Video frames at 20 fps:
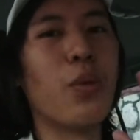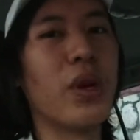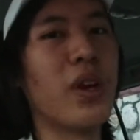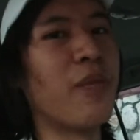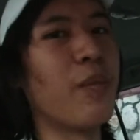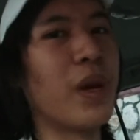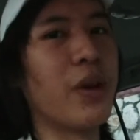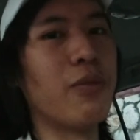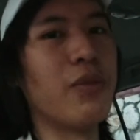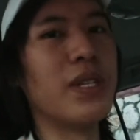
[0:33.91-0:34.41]
one
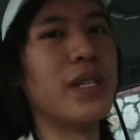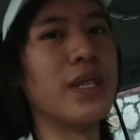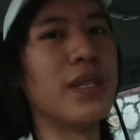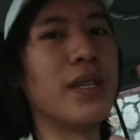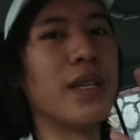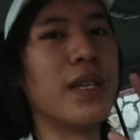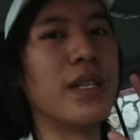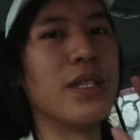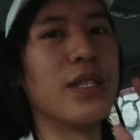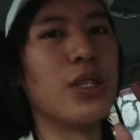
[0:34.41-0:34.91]
of my
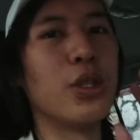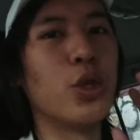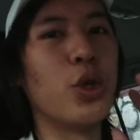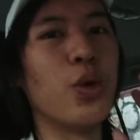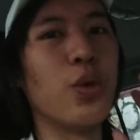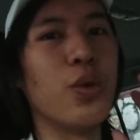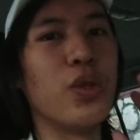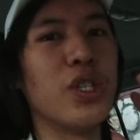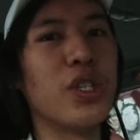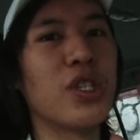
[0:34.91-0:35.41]
reasons is
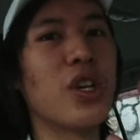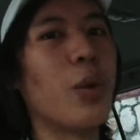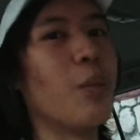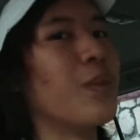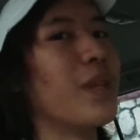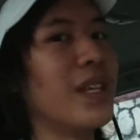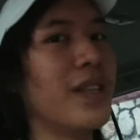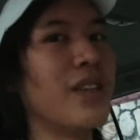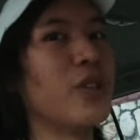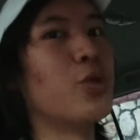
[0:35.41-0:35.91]
to just
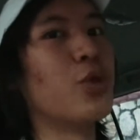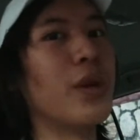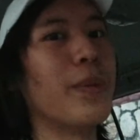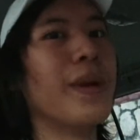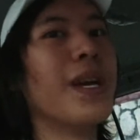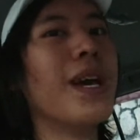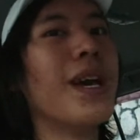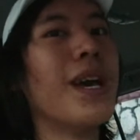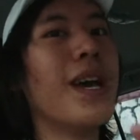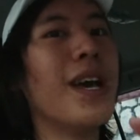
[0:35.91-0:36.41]
complete this trip.